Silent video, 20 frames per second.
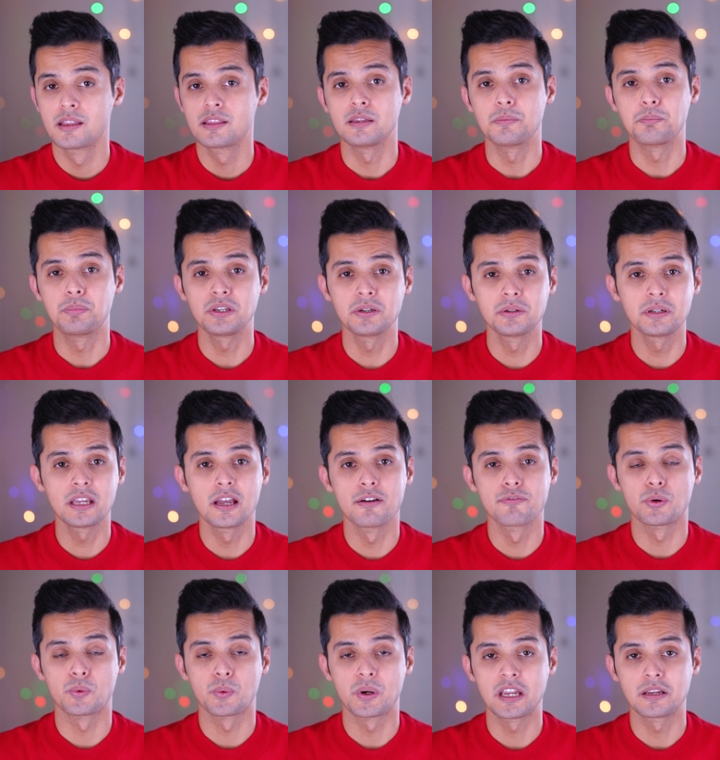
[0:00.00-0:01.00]
The beauty of
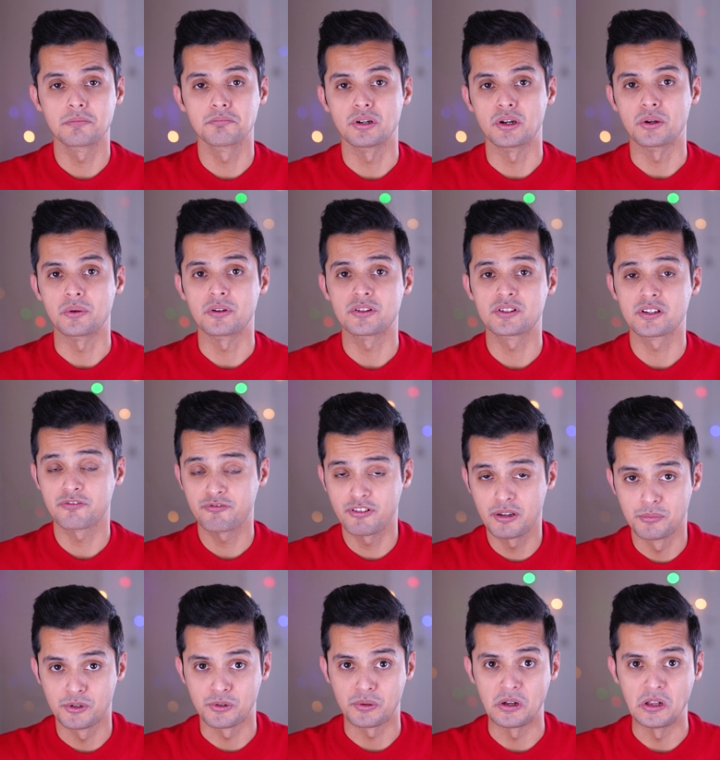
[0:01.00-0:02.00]
a rainbow is
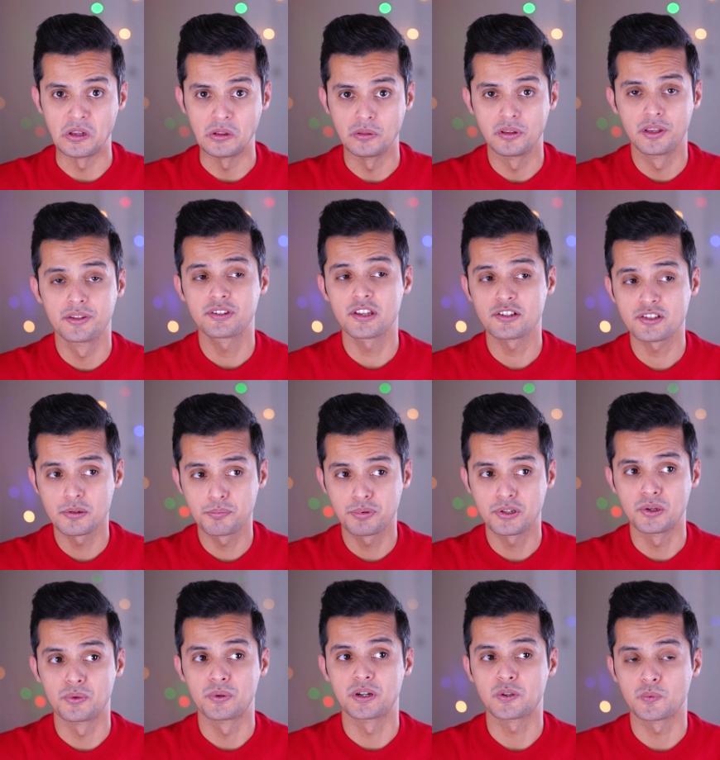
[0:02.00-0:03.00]
ephemeral,
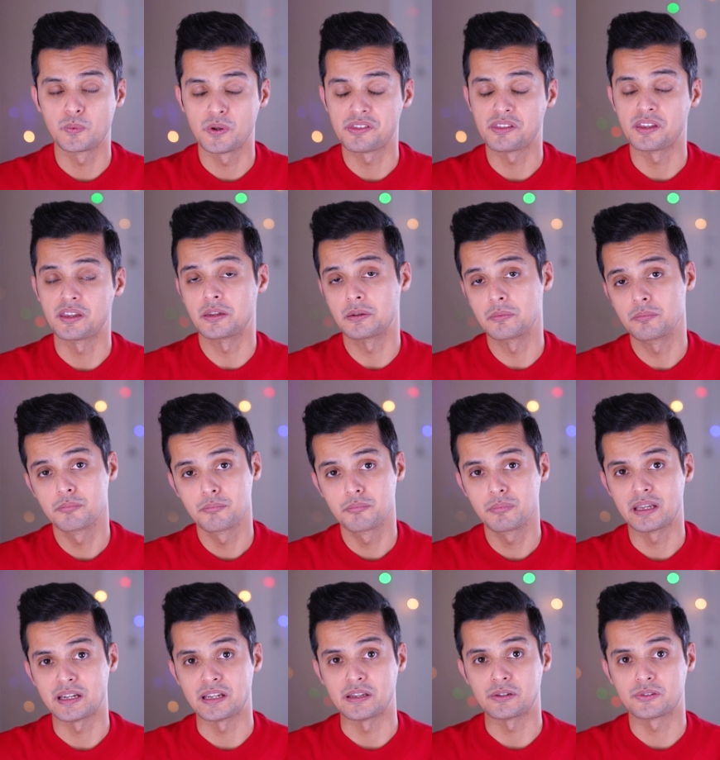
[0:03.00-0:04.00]
disappearing within
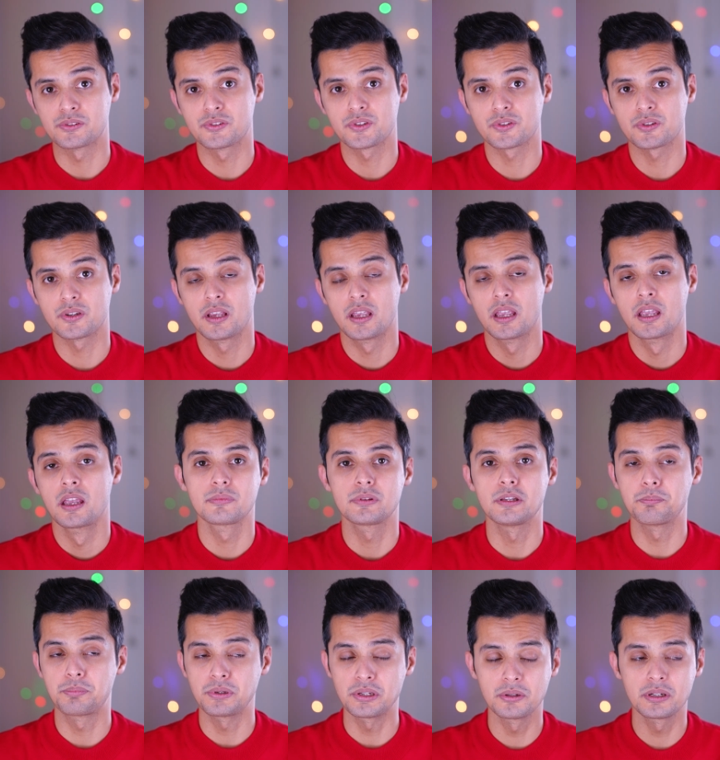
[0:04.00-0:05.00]
minutes.
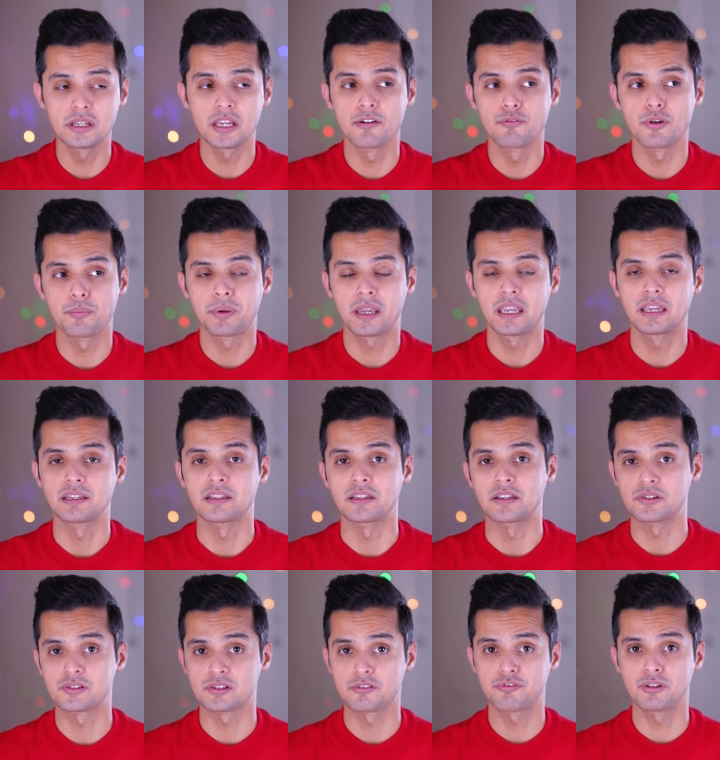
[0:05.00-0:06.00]
The beauty of a
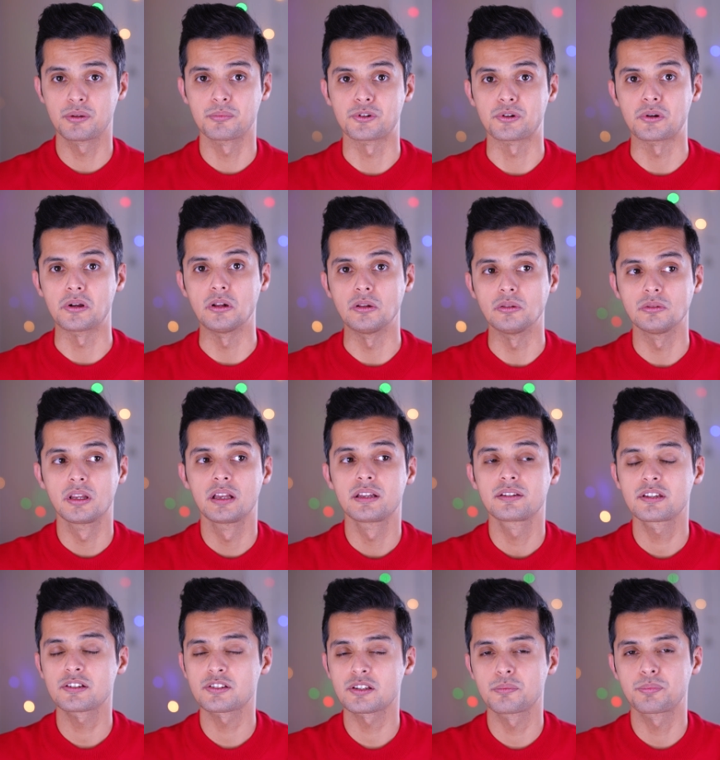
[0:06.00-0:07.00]
painting is ephemeral,
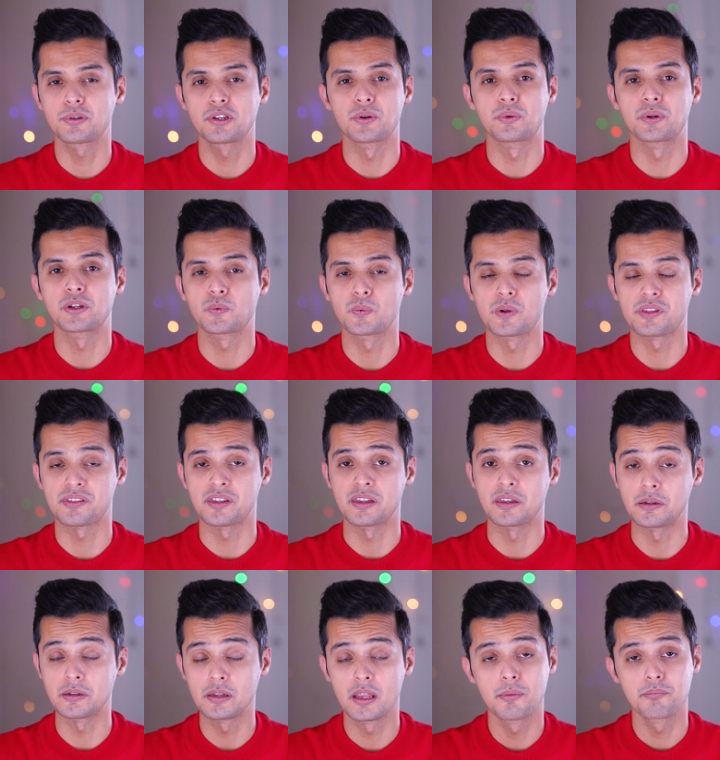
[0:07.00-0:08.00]
disappearing
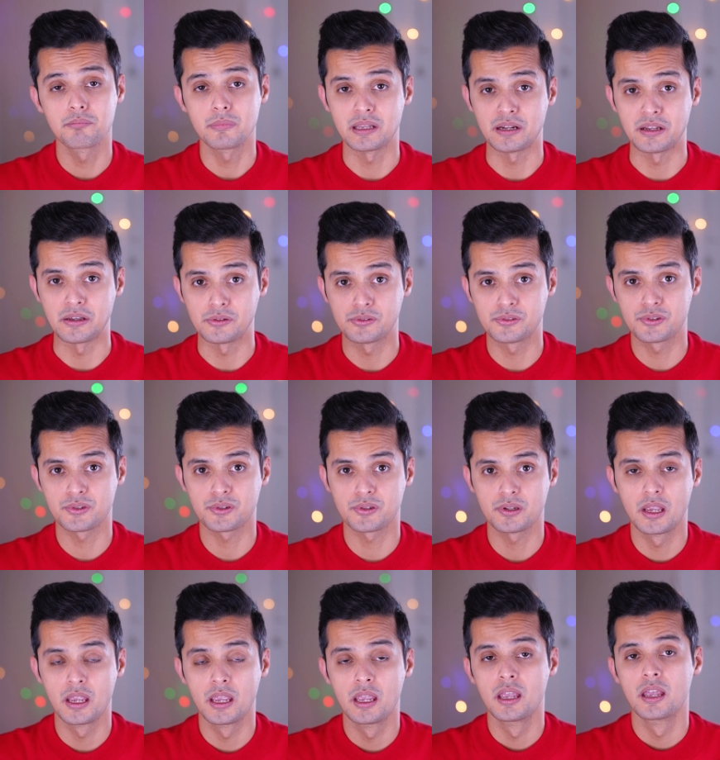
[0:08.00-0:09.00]
within minutes.
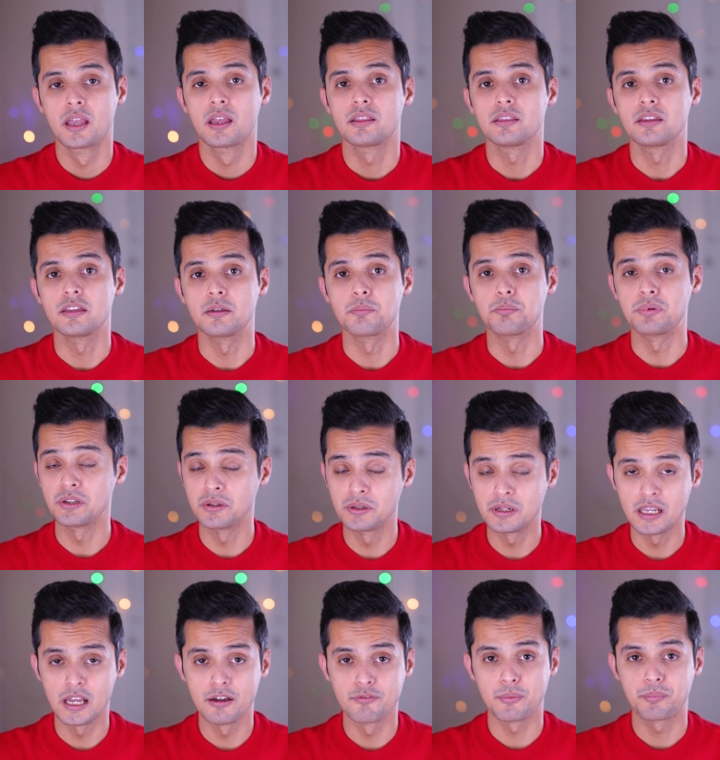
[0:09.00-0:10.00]
The
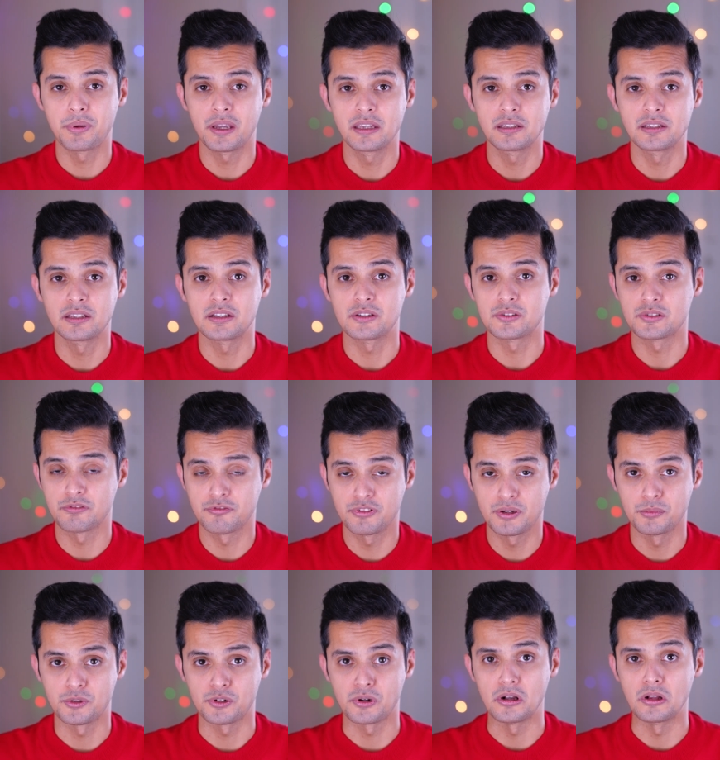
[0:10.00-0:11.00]
beauty of a painting is
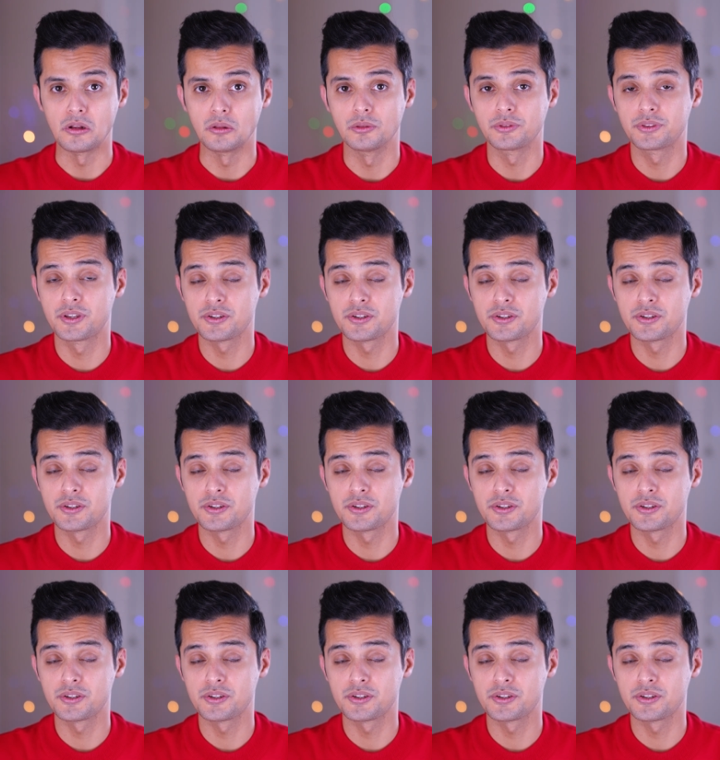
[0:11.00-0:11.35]
ephemeral,